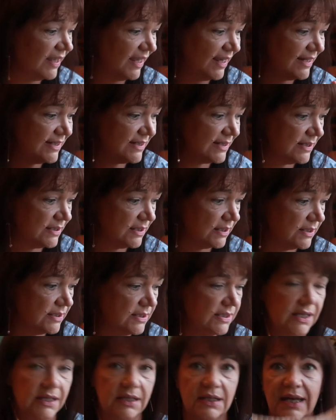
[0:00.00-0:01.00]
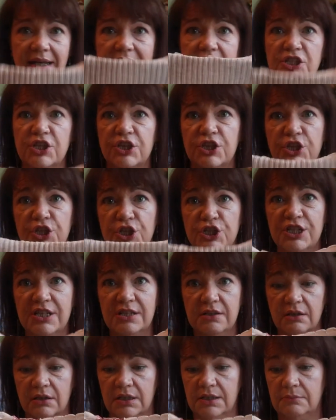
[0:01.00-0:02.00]
It is a 16 and it's
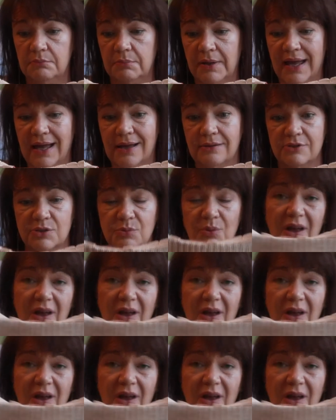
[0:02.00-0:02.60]
£39.